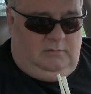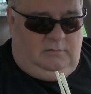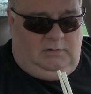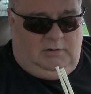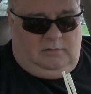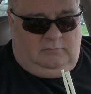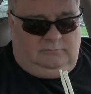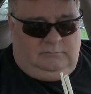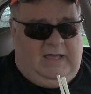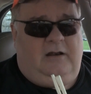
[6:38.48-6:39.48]
you know,
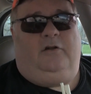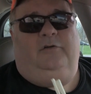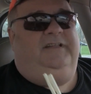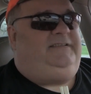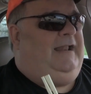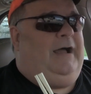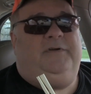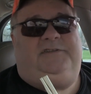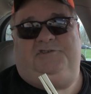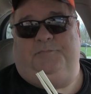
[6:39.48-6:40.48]
I don't know. Listen, I
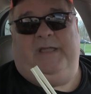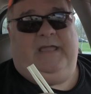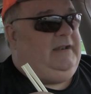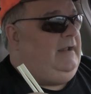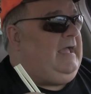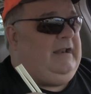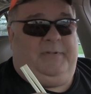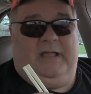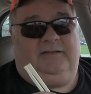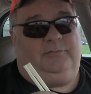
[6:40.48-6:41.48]
went to Japan, and I got to
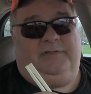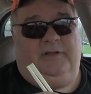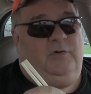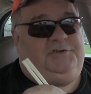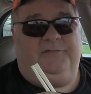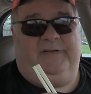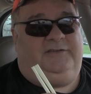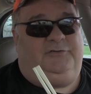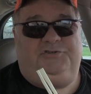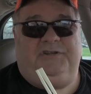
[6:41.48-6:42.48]
be honest with you, once you've
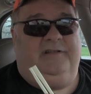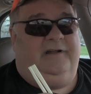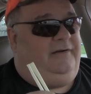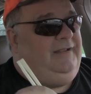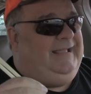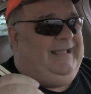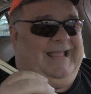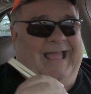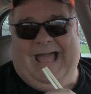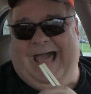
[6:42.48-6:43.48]
had sushi there,
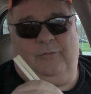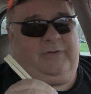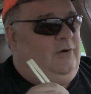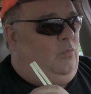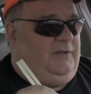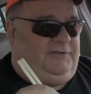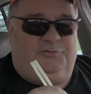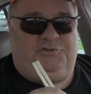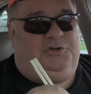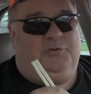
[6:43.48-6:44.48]
I don't care what
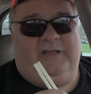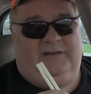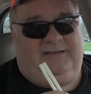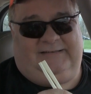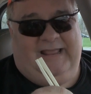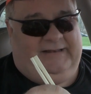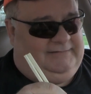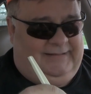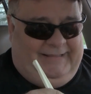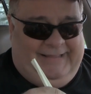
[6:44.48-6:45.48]
sushi you get in the
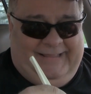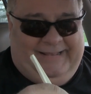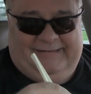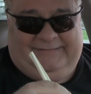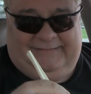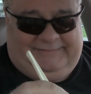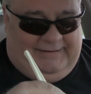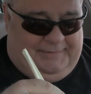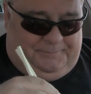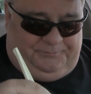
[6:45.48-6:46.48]
States, it isn't the
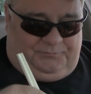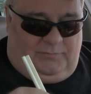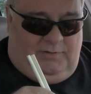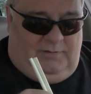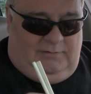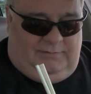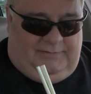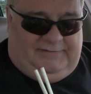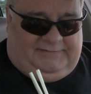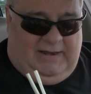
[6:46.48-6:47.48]
same.
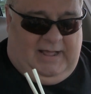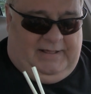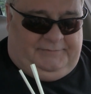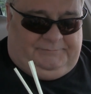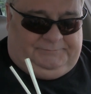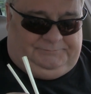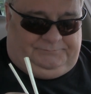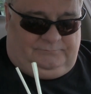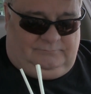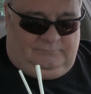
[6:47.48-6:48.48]
It's not.
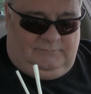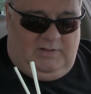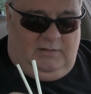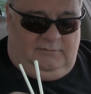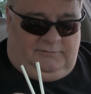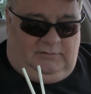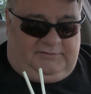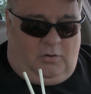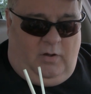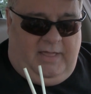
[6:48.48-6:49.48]
So
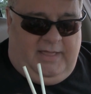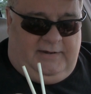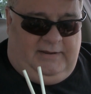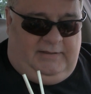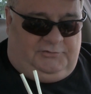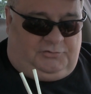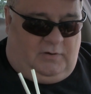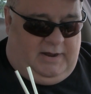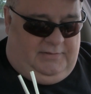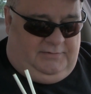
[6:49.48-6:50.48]
let's go ahead and
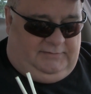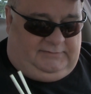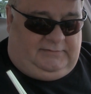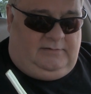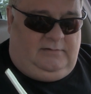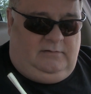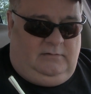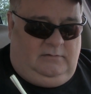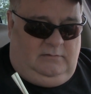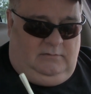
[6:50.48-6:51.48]
try this
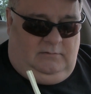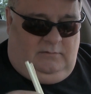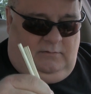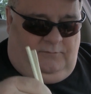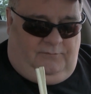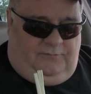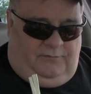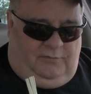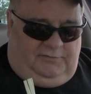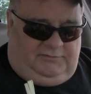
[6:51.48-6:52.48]

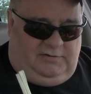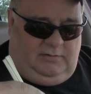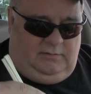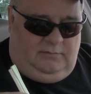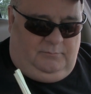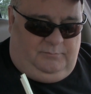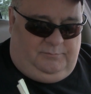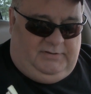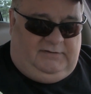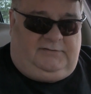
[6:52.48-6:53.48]
first
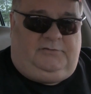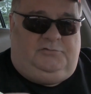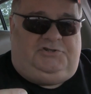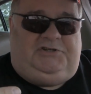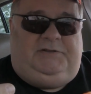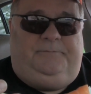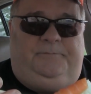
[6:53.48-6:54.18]
bit of sushi.